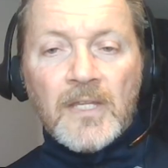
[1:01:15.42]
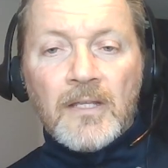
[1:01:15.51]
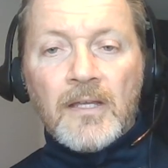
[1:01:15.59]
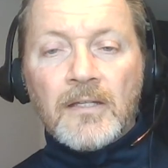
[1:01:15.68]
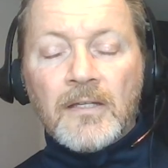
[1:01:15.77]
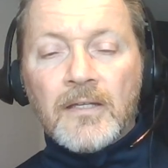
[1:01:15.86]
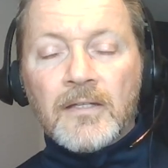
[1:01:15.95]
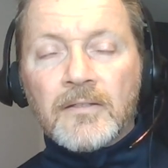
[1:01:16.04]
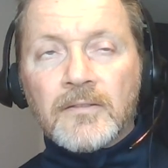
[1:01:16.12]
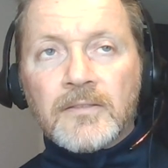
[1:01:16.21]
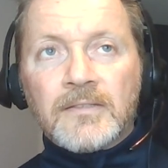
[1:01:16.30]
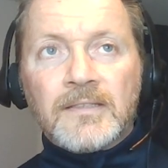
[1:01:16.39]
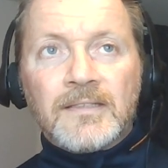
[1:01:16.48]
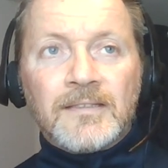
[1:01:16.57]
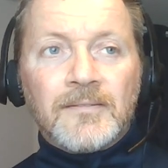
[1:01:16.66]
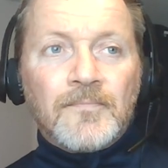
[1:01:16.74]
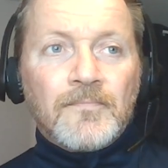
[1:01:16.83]
and, and
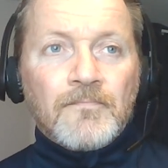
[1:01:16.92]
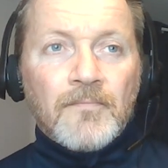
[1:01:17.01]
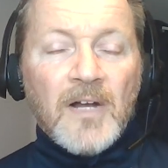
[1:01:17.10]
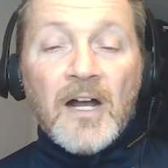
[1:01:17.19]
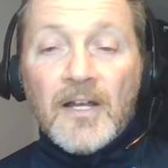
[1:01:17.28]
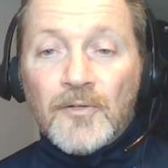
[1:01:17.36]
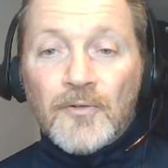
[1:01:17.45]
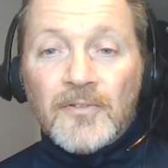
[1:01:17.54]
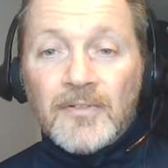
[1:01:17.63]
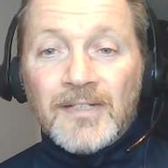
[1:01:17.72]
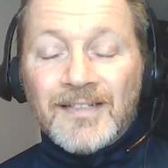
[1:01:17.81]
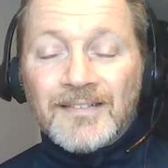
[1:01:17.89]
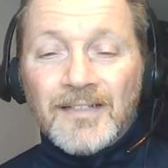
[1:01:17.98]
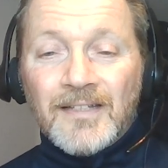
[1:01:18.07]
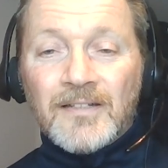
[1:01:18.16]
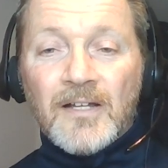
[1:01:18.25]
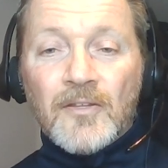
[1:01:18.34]
um, iron and,
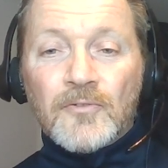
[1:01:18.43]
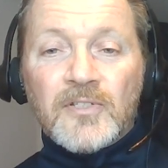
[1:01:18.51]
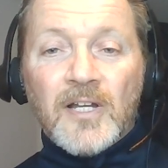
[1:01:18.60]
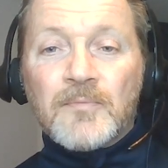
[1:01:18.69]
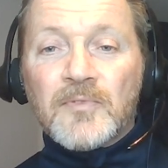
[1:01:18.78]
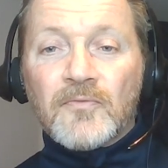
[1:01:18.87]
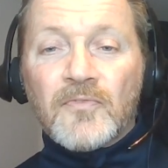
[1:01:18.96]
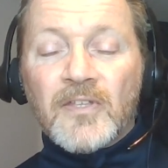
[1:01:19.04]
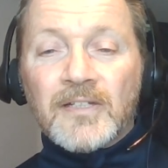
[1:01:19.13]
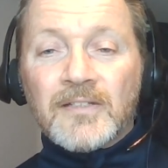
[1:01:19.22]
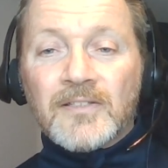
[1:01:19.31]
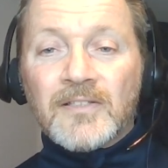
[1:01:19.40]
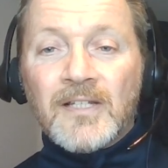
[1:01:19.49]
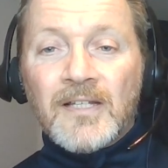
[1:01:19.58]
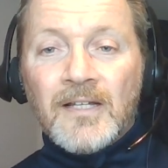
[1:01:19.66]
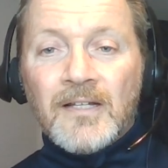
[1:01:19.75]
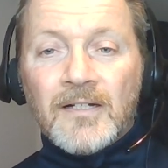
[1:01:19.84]
and other types of things.
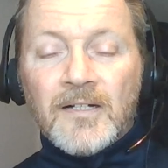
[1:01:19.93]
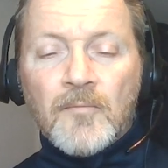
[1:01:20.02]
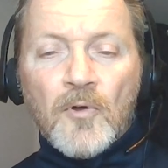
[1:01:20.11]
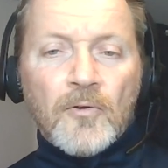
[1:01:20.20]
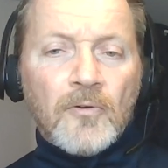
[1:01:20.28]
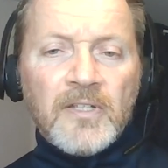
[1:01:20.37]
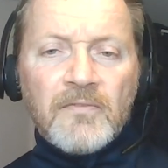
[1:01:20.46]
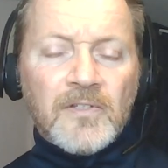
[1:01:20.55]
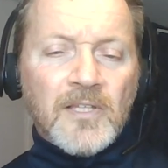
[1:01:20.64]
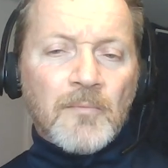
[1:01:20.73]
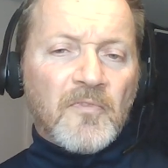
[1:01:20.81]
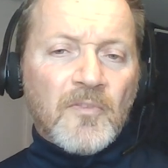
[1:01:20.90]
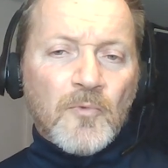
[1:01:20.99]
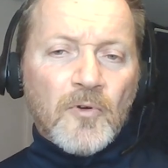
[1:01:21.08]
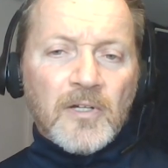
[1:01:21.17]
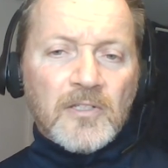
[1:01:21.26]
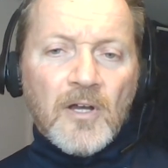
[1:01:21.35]
Um, or even some of the
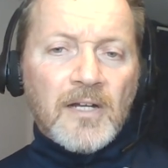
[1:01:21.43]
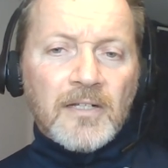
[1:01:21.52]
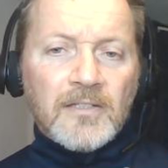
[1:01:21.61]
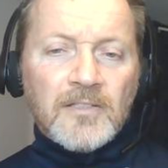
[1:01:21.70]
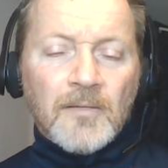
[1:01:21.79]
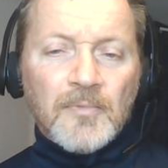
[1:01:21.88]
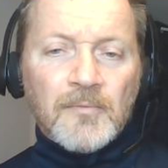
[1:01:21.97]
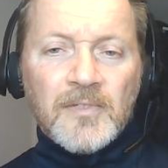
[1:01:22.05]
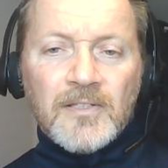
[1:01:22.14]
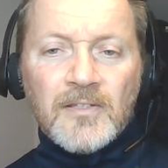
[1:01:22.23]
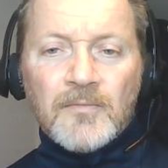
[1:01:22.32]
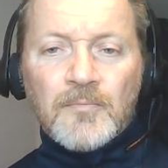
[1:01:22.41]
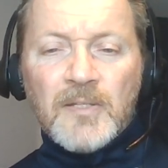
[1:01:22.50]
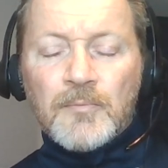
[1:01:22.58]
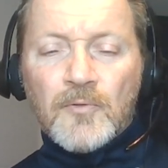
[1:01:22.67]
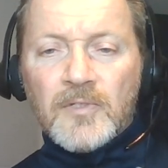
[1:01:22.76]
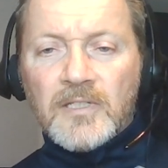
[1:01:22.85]
more exotic supplements that
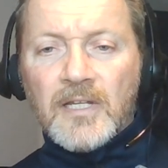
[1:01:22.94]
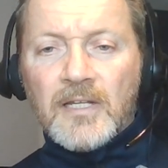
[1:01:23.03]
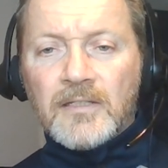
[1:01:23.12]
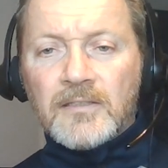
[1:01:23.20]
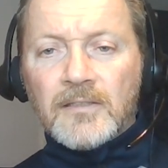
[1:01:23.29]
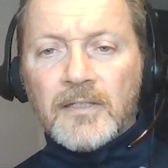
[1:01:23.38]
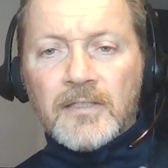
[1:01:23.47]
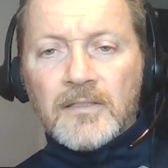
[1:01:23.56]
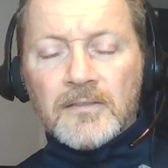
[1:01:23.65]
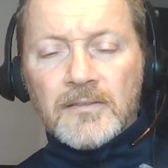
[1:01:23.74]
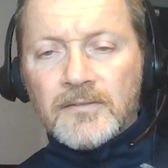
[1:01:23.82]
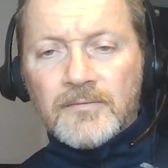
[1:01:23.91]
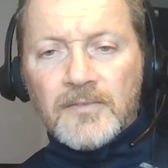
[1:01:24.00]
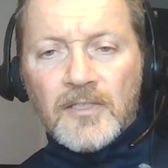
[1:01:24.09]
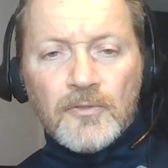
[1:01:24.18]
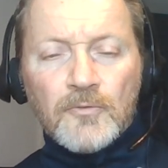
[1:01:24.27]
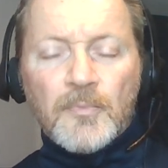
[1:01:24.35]
people would take, like uh,
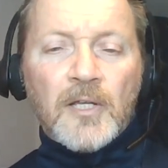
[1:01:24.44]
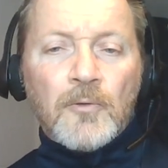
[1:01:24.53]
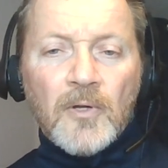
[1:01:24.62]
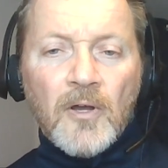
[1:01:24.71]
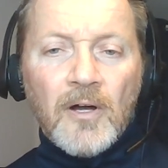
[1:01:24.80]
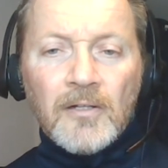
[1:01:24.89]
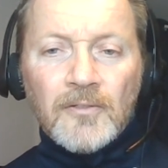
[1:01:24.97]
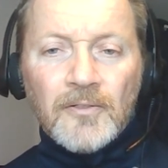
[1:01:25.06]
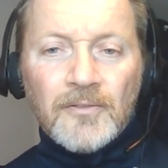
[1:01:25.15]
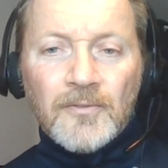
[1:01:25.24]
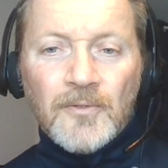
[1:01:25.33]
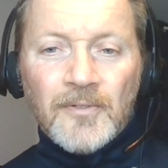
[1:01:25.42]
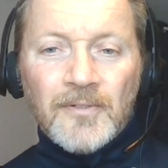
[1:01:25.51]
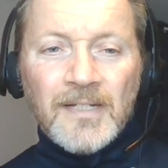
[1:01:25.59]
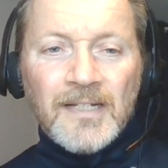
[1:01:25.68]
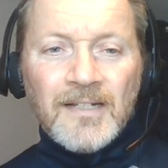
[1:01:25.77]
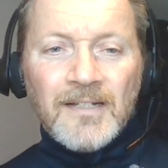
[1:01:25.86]
you know ubiquinol or, or
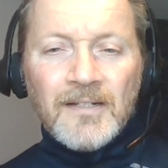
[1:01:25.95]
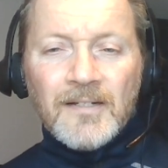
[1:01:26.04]
uh,